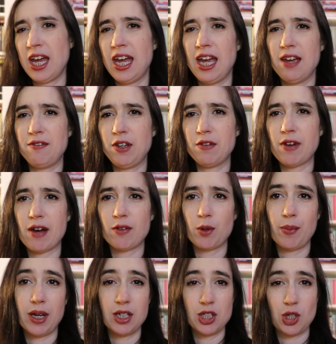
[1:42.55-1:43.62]
If you've ever
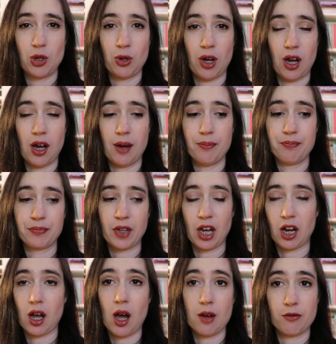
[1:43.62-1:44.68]
been to um,
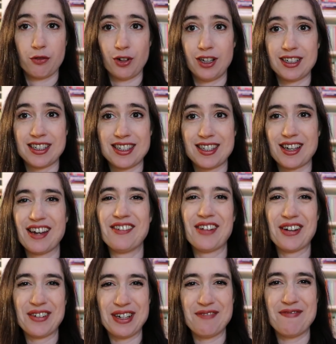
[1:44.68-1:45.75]
a conference
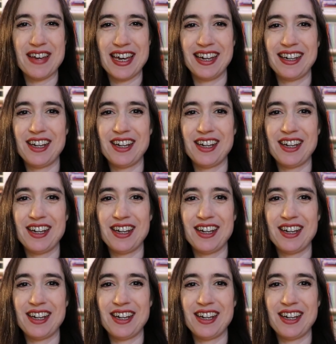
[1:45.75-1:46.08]
where we've been,